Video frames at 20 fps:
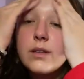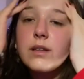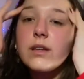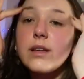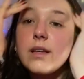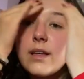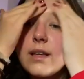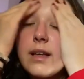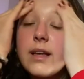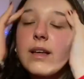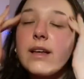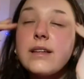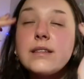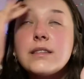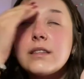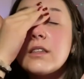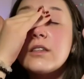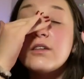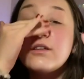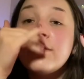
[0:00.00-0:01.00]

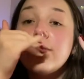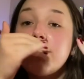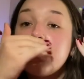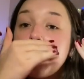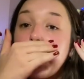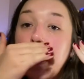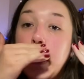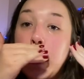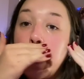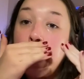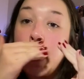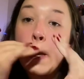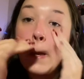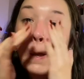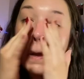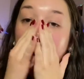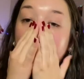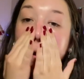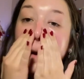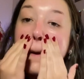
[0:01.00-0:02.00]
It's enough for
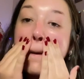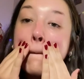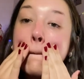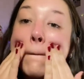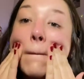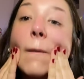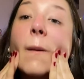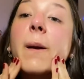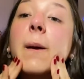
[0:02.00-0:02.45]
my